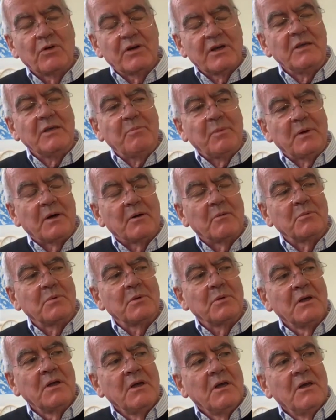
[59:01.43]
keep up,
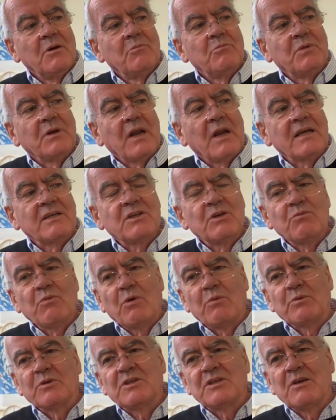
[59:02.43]
but actually
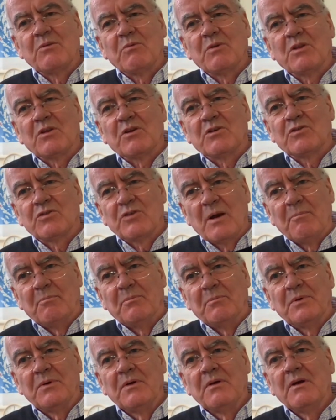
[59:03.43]
what we're seeing with the
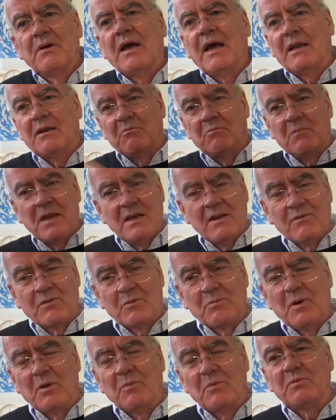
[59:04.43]
Trump and many of
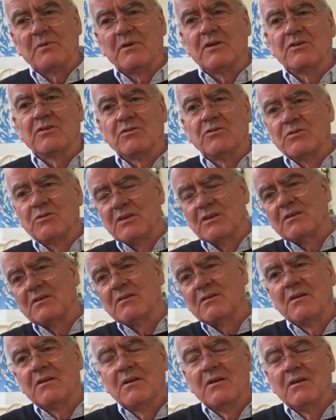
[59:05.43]
the populists, you see
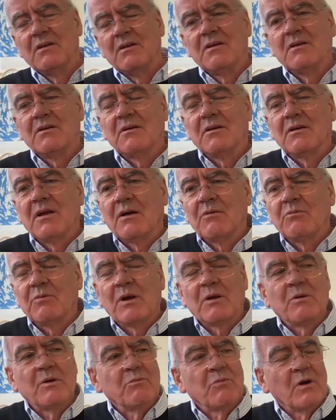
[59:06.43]
it, and I
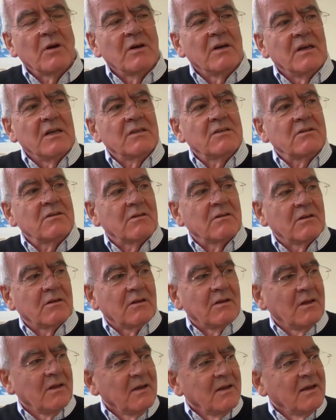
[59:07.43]
won't list
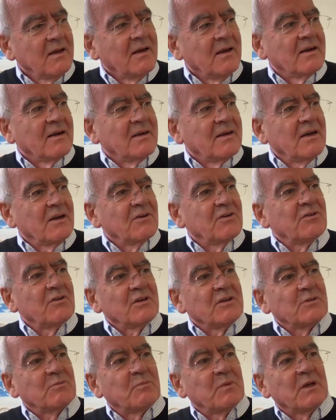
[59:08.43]
the
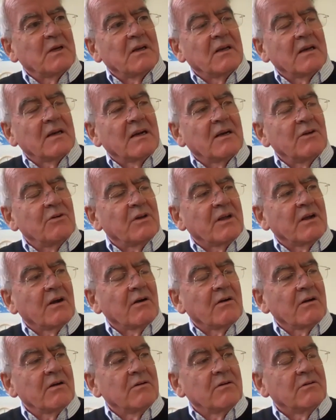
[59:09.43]
countries, but including
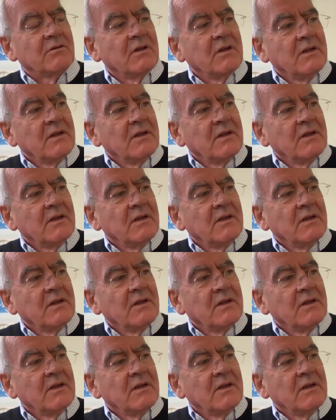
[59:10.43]
our own,